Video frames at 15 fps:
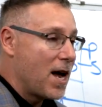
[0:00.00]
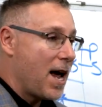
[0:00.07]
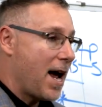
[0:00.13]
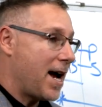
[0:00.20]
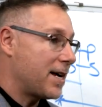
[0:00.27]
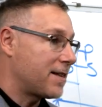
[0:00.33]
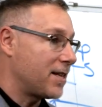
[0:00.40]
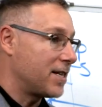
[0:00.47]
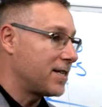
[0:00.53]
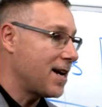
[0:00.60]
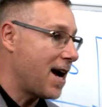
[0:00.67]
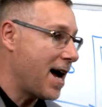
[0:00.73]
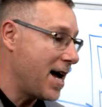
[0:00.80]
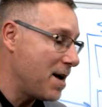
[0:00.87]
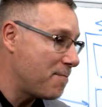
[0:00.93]
at the
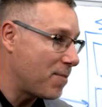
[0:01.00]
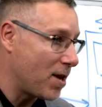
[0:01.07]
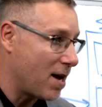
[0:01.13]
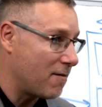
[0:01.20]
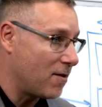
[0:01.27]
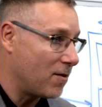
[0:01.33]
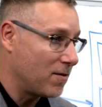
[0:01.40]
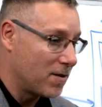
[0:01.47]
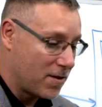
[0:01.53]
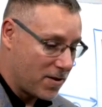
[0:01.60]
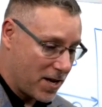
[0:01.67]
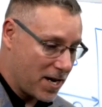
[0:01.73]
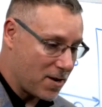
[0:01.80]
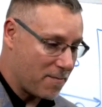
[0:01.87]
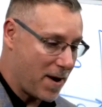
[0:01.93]
type level.
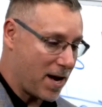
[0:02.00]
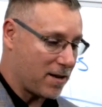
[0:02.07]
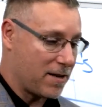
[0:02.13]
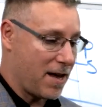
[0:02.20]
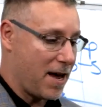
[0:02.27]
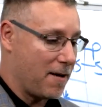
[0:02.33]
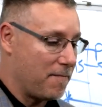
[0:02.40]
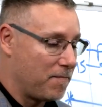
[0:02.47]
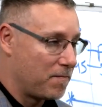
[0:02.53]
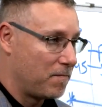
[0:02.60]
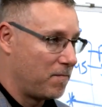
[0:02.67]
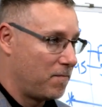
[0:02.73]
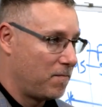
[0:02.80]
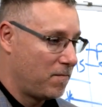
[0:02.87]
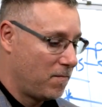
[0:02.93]
Think about that.
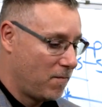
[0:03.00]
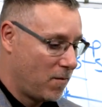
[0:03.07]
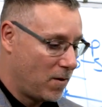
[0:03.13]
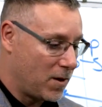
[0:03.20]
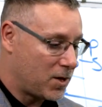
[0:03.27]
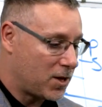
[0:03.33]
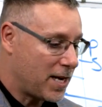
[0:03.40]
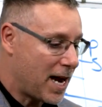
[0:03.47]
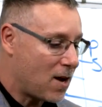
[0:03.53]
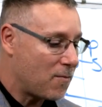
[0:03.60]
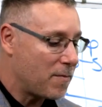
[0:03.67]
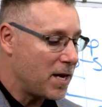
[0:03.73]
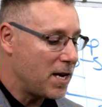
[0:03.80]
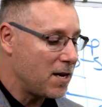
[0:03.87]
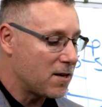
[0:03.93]
Which now
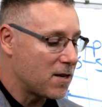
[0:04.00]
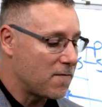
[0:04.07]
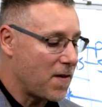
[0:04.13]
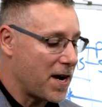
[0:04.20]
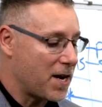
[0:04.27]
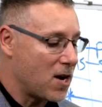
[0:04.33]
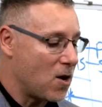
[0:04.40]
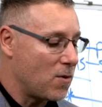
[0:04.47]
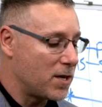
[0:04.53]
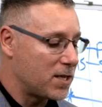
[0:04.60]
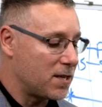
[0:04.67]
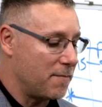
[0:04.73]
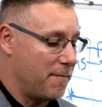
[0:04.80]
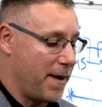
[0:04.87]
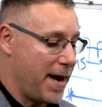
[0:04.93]
means if I go
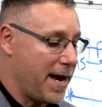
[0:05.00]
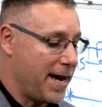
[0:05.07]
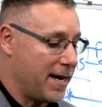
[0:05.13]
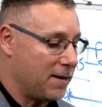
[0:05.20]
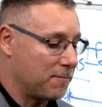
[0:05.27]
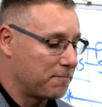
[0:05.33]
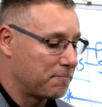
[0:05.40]
into main,